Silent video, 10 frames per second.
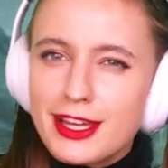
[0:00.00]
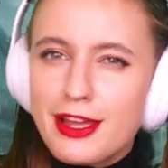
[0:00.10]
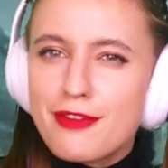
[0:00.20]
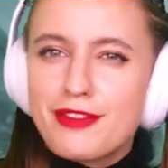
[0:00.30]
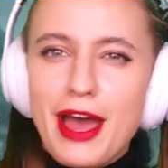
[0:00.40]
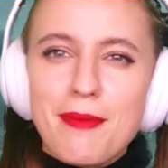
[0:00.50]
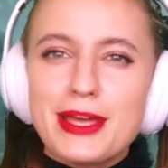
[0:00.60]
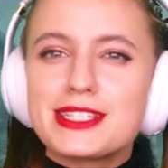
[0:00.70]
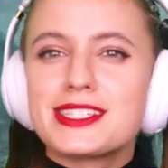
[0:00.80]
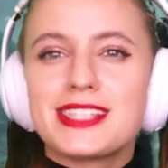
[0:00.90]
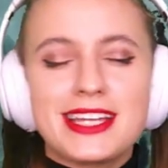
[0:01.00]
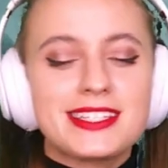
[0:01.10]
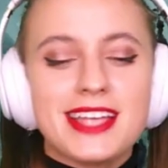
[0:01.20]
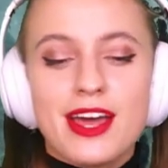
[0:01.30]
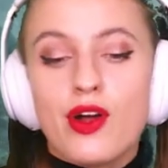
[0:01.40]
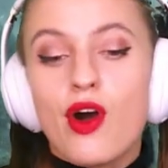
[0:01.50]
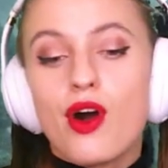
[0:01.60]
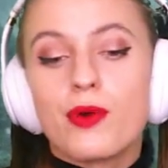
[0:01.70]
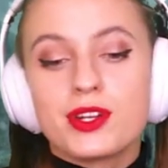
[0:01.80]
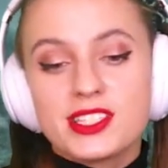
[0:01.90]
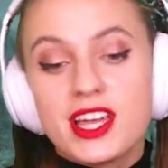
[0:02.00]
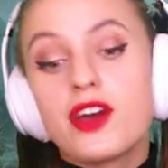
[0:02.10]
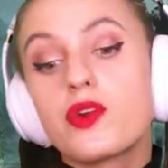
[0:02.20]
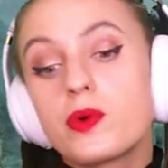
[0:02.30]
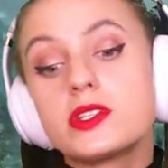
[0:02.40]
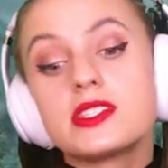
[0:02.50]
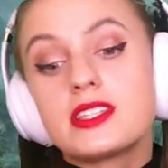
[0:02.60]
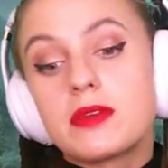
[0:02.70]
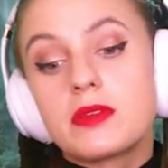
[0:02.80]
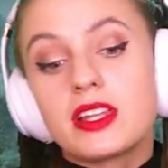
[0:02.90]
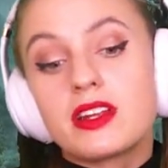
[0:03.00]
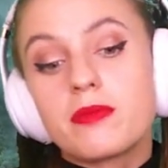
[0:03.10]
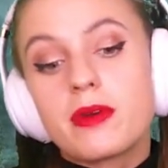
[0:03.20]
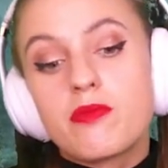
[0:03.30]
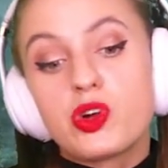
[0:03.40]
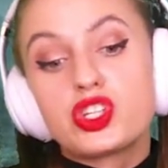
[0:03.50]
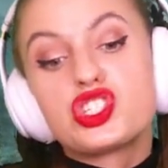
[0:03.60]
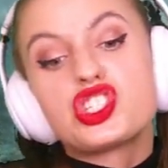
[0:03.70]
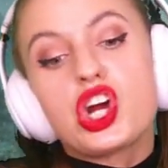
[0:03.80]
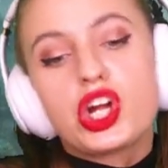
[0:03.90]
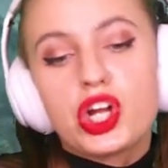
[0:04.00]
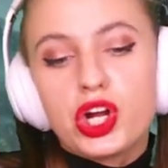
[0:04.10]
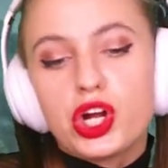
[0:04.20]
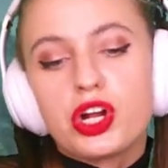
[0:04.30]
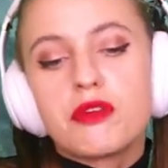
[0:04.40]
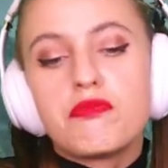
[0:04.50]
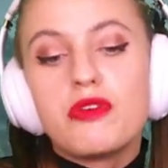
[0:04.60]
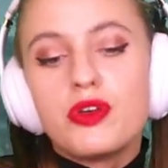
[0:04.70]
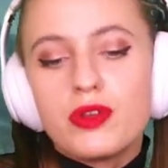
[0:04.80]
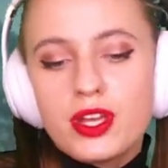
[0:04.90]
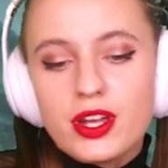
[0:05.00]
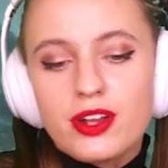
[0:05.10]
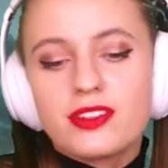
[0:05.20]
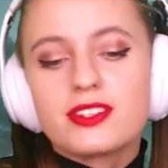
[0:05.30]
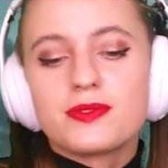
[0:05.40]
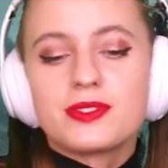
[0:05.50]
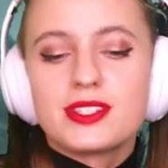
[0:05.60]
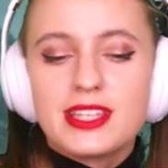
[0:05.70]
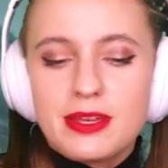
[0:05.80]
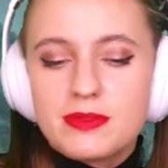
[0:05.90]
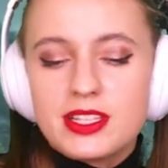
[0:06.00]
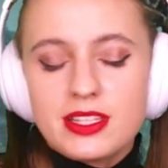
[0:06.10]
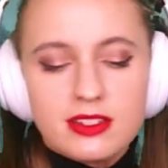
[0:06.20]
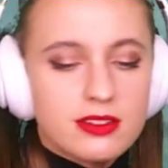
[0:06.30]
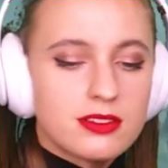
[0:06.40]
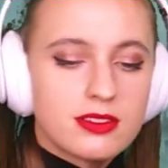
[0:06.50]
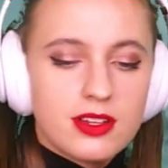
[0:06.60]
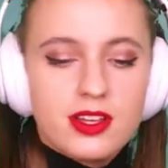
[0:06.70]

if that makes sense at all, whereas the other one seemed a little bit more darker and moodier. This one seems a little,